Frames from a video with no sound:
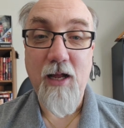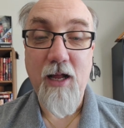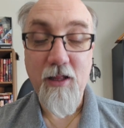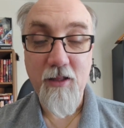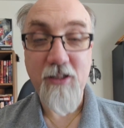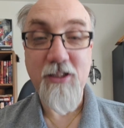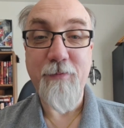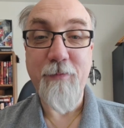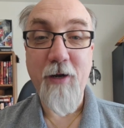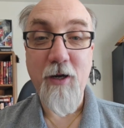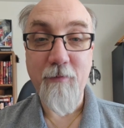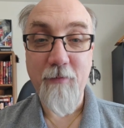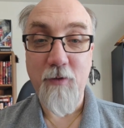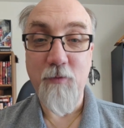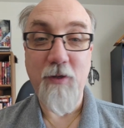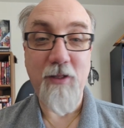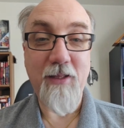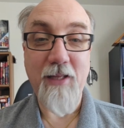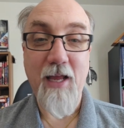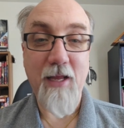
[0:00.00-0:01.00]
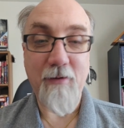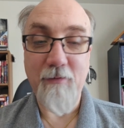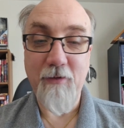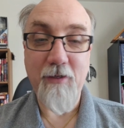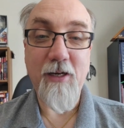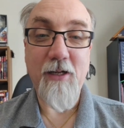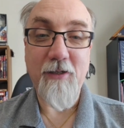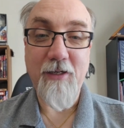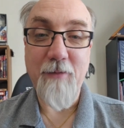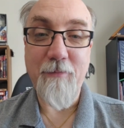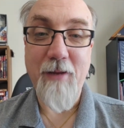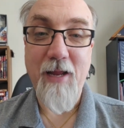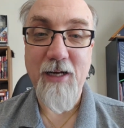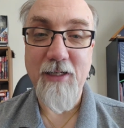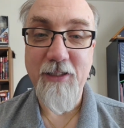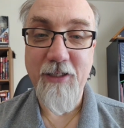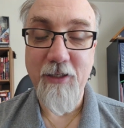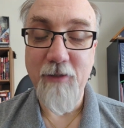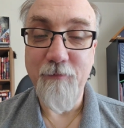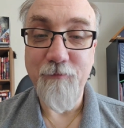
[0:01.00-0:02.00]
I'll experiment with that, and I'll get
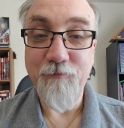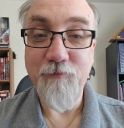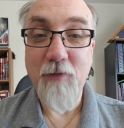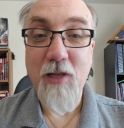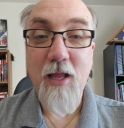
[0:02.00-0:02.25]
back to you.